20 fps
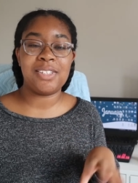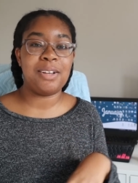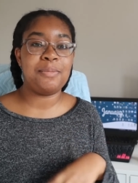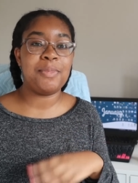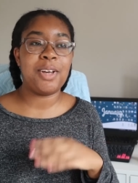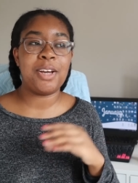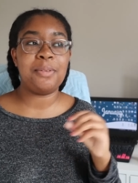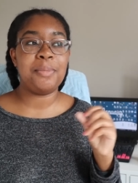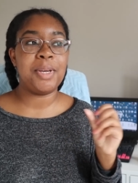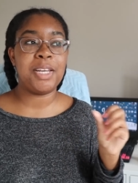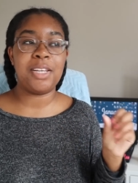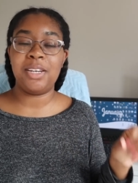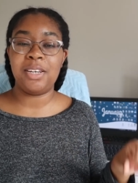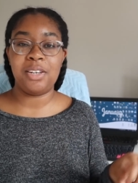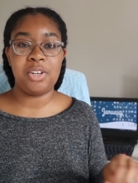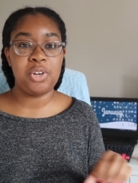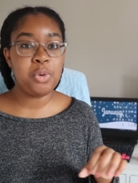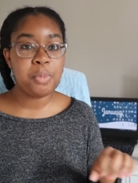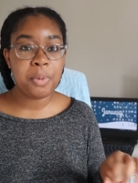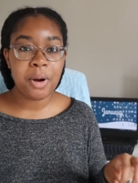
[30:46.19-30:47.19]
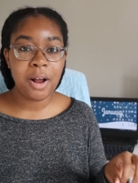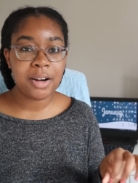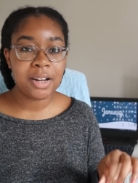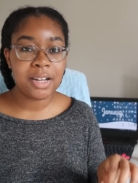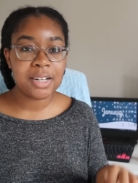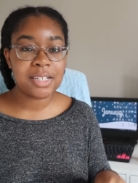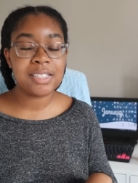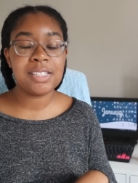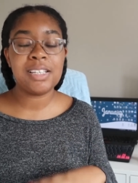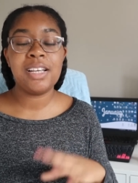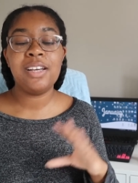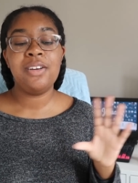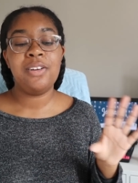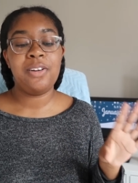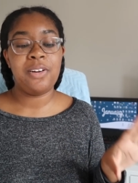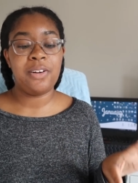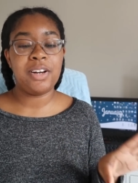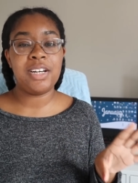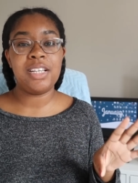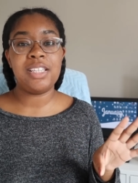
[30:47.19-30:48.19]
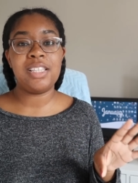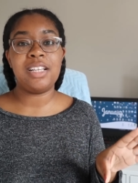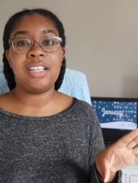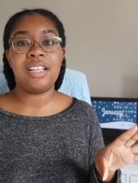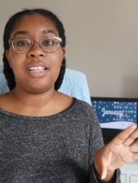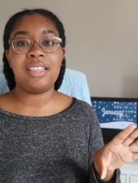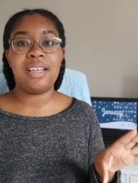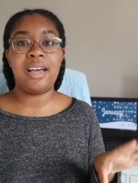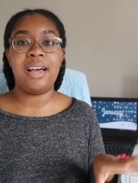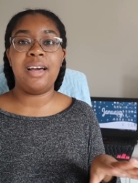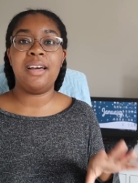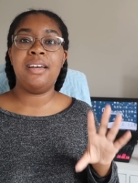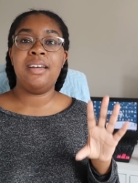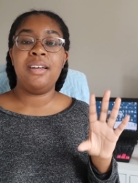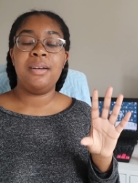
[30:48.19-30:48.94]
I'm not gonna make any new products or anything like that.